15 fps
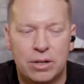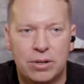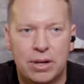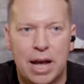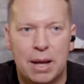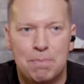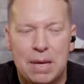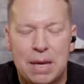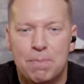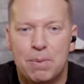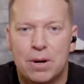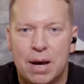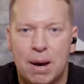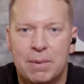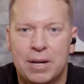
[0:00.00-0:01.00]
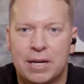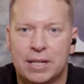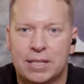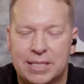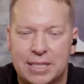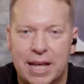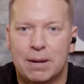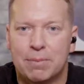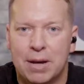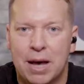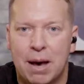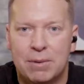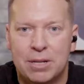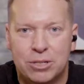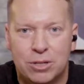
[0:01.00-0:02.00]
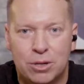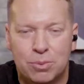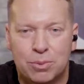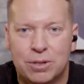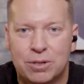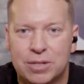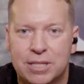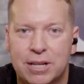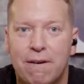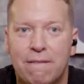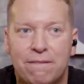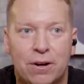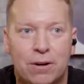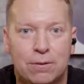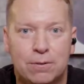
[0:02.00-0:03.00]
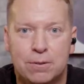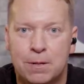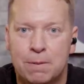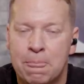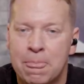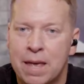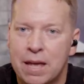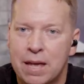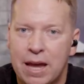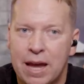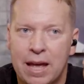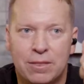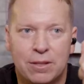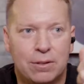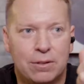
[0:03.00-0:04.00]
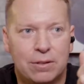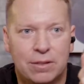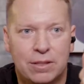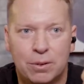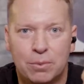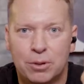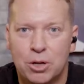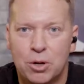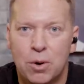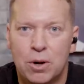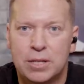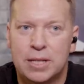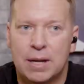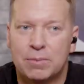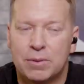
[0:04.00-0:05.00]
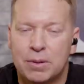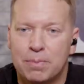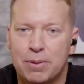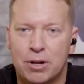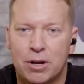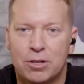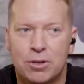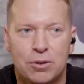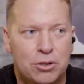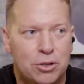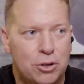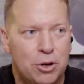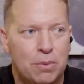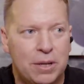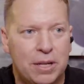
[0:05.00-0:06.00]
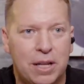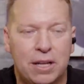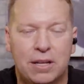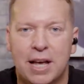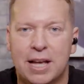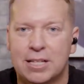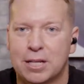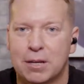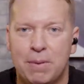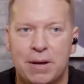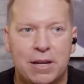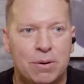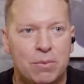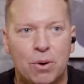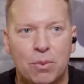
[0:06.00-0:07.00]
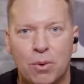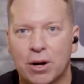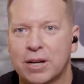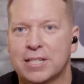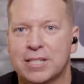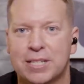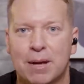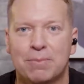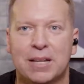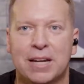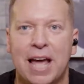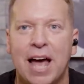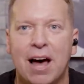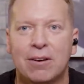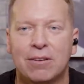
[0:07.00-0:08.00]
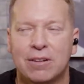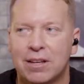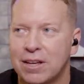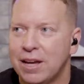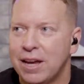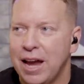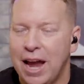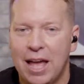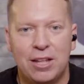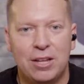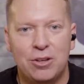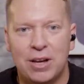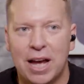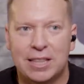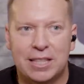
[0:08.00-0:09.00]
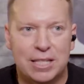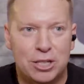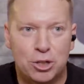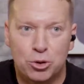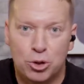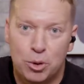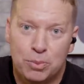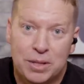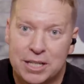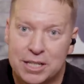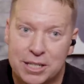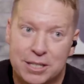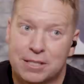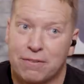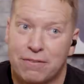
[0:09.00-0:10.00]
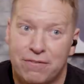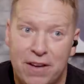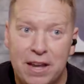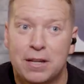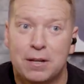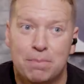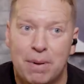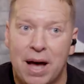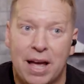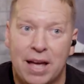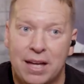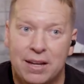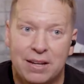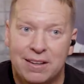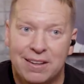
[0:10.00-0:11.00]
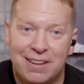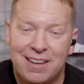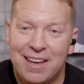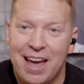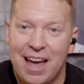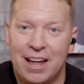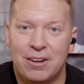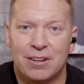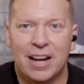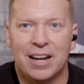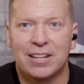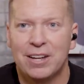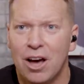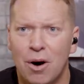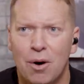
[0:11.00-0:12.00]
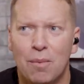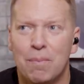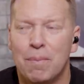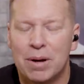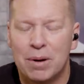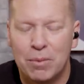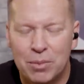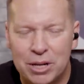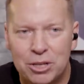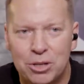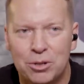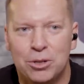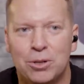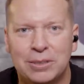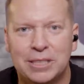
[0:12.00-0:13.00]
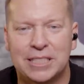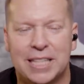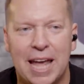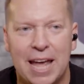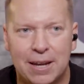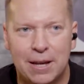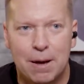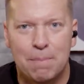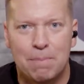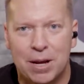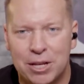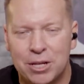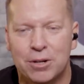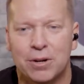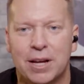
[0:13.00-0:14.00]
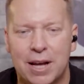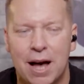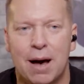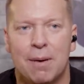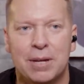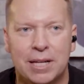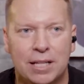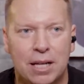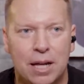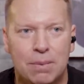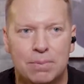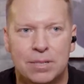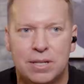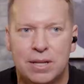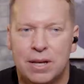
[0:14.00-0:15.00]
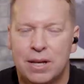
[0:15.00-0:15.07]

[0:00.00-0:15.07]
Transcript: you got people coming into stand-up comedy shows with their cell phones and they'll they'll record something and put on YouTube and then as a comedian we're working something out and then you got this group that's just offended by it and you're mm. like no when you do stand-up and you're in comedy clubs